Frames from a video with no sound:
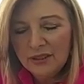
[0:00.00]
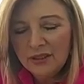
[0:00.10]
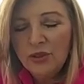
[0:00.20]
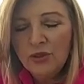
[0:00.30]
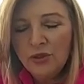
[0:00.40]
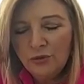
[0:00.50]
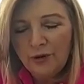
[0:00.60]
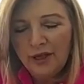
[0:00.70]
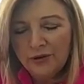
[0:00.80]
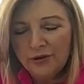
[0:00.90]
you,
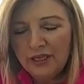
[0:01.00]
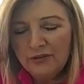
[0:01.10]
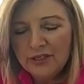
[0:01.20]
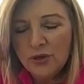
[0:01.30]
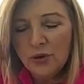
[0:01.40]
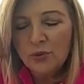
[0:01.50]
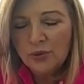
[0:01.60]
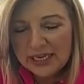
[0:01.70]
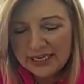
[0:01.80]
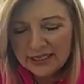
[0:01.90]
Father, give us a
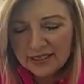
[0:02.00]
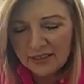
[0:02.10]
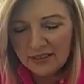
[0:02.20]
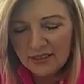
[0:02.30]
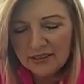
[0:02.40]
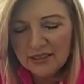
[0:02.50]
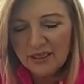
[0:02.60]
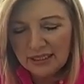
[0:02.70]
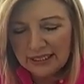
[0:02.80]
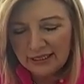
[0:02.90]
reason to
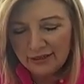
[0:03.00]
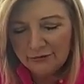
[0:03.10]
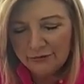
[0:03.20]
live.